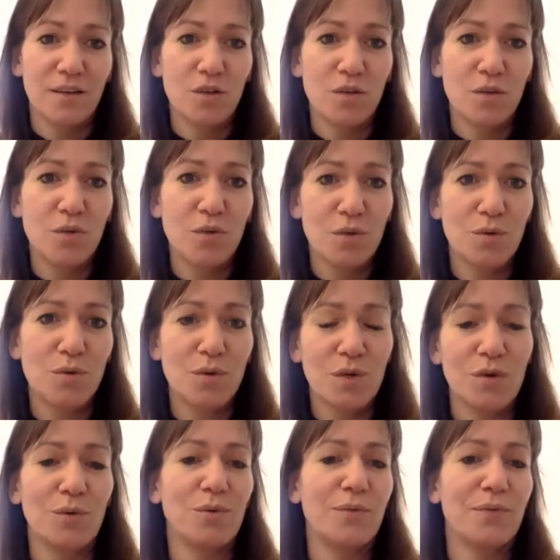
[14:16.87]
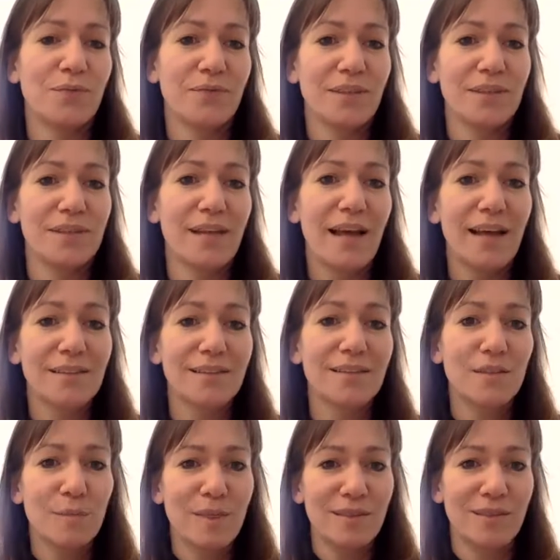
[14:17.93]
You do you, because that's
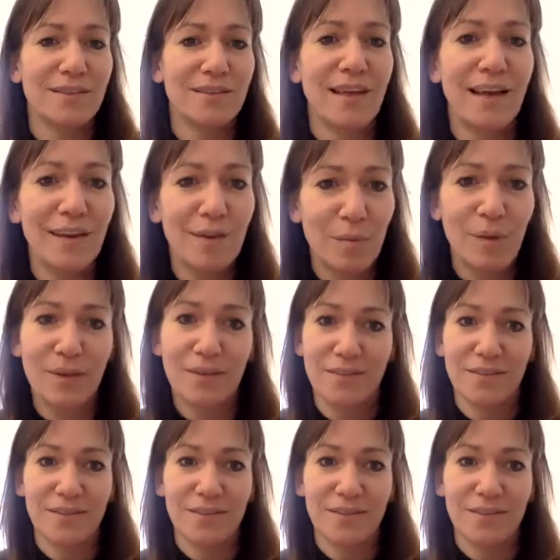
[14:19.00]
going to be sustainable.